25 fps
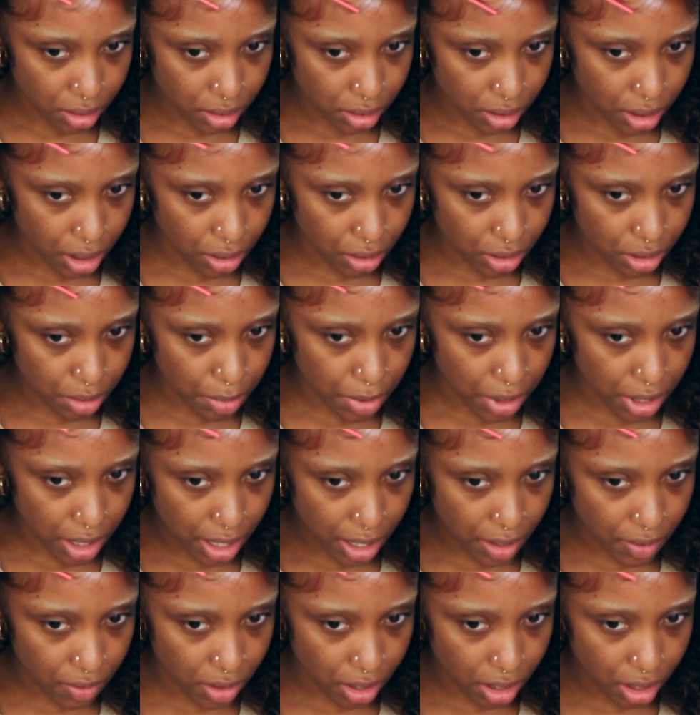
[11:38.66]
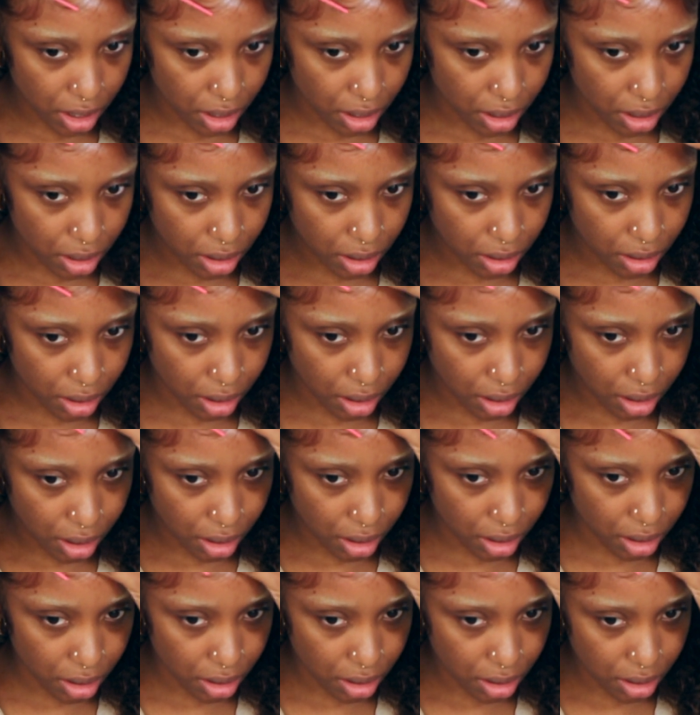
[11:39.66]
That looked a bit heavy, yeah.
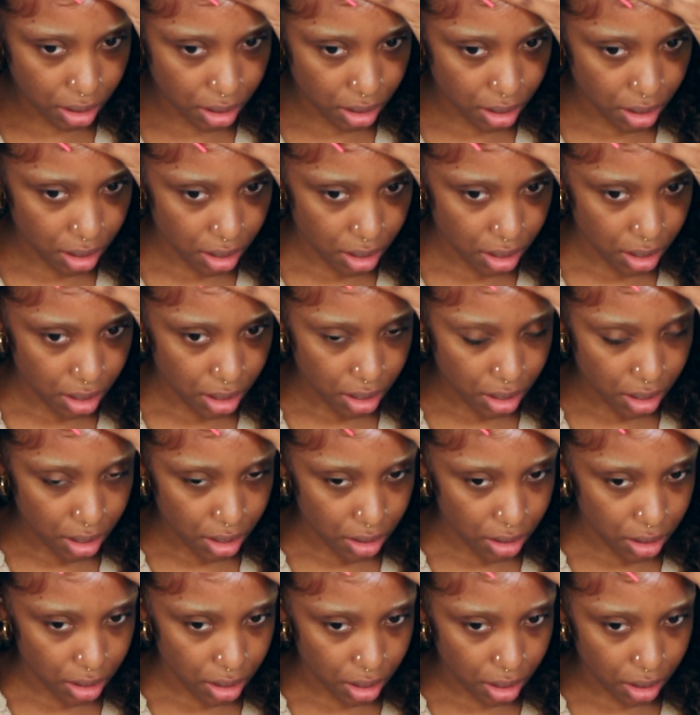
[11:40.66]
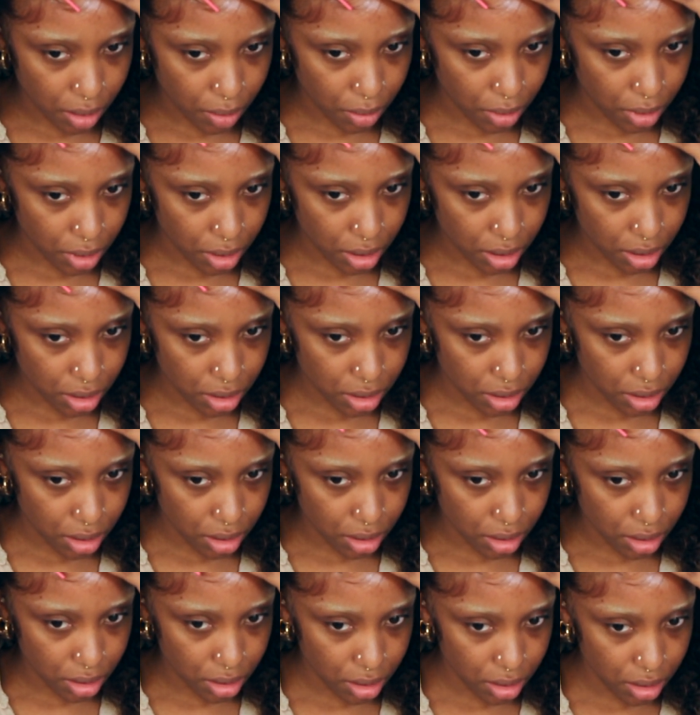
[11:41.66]
Then I wanted it to
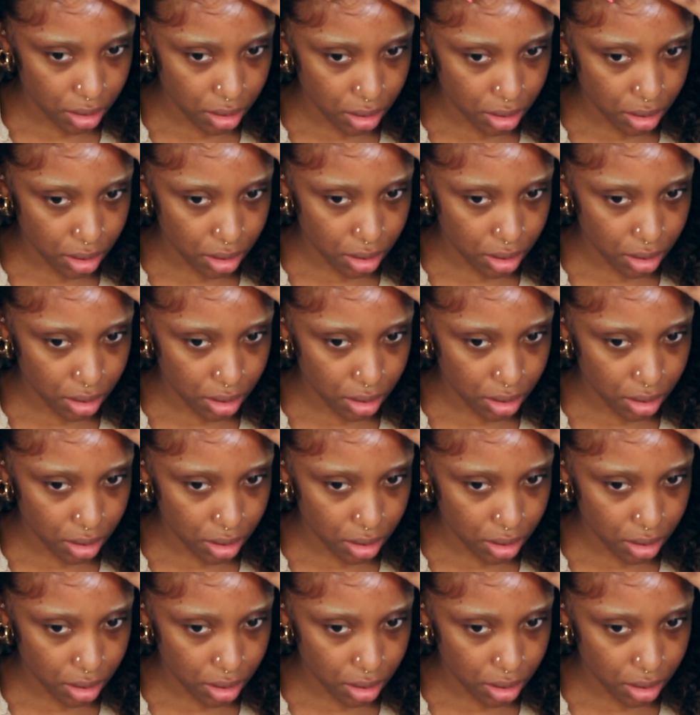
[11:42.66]
look.